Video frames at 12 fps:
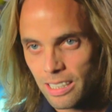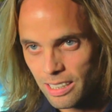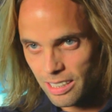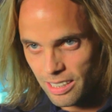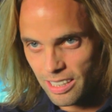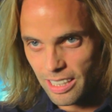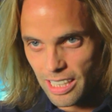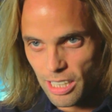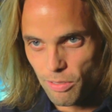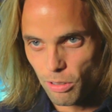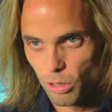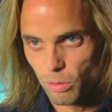the
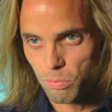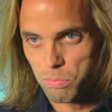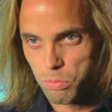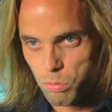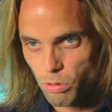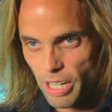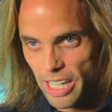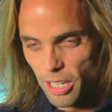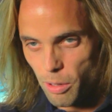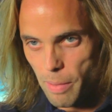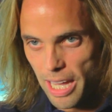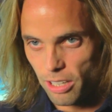evil
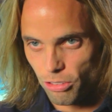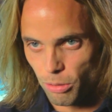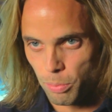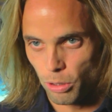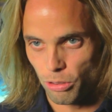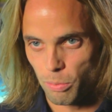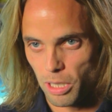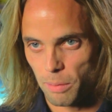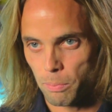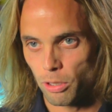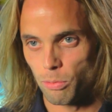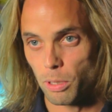radio manager pulls me in
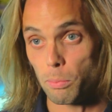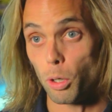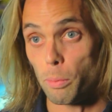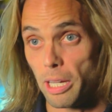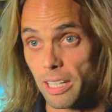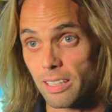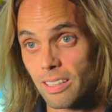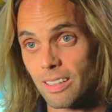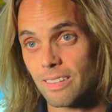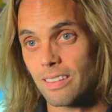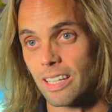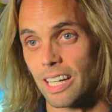and puts me in a boy band,
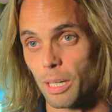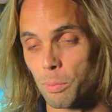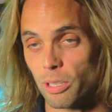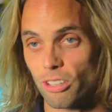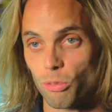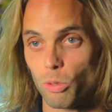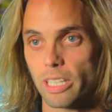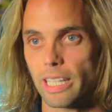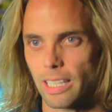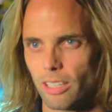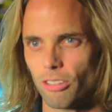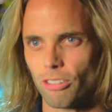and I get put in this
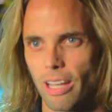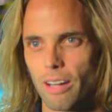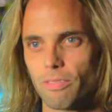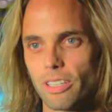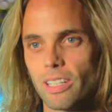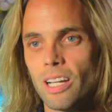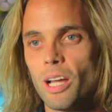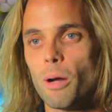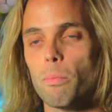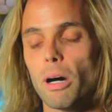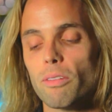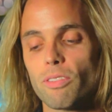ridiculous outfit.
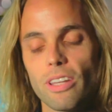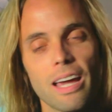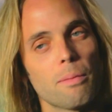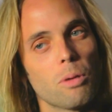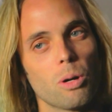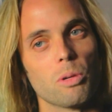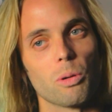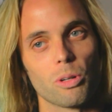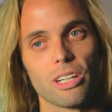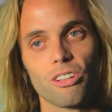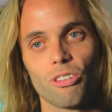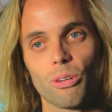But for that moment where
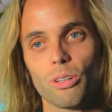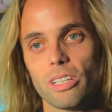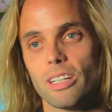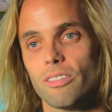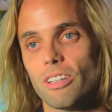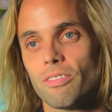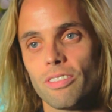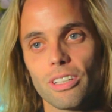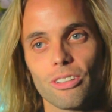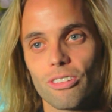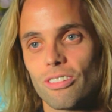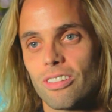it is short-lived, it
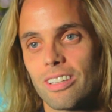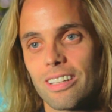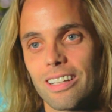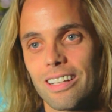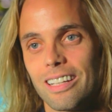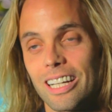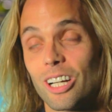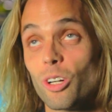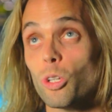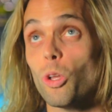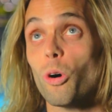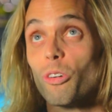feels like
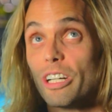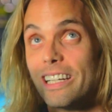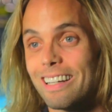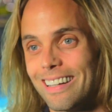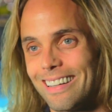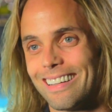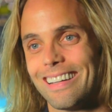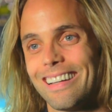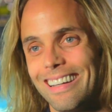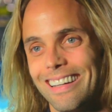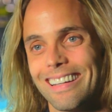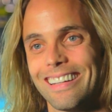glory,
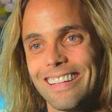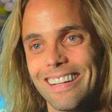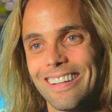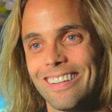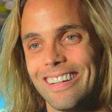you know?